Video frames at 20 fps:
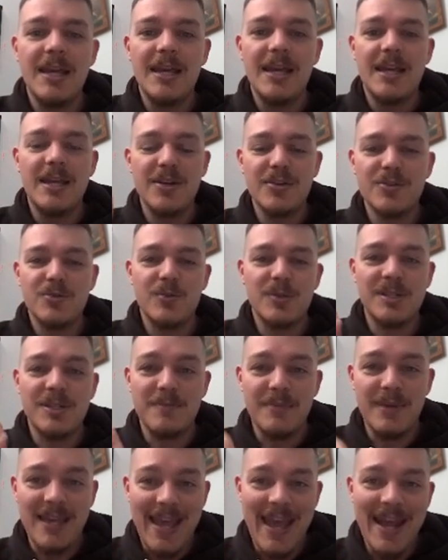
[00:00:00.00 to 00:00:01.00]
Here's what the
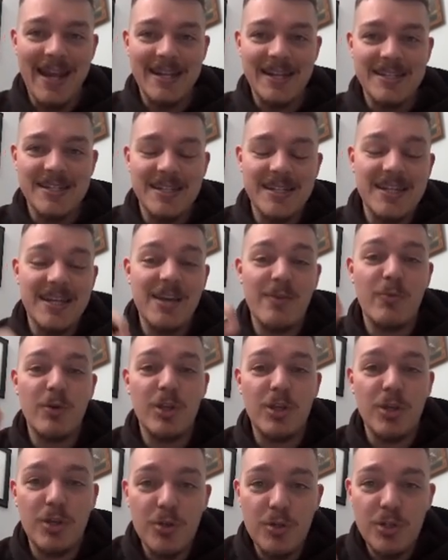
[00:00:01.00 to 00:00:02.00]
mechanic did and
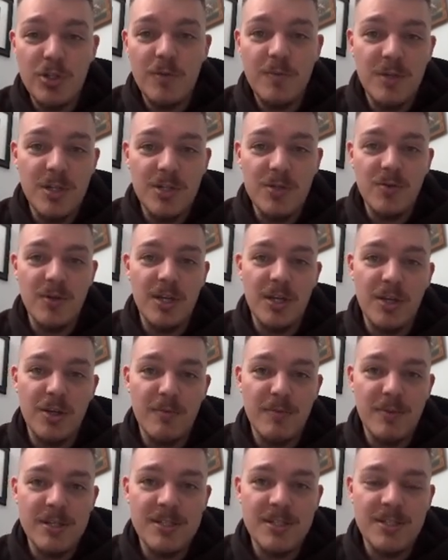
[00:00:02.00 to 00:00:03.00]
what you should be doing in your
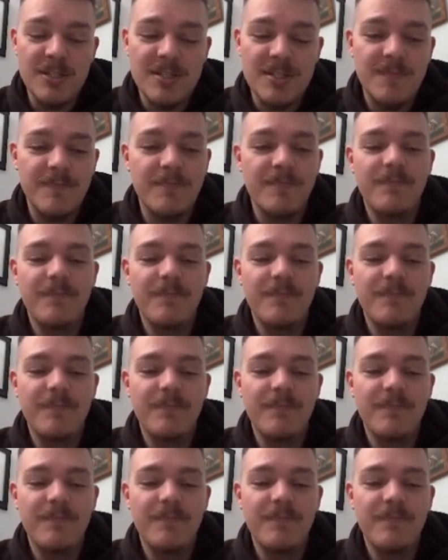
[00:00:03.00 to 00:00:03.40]
business.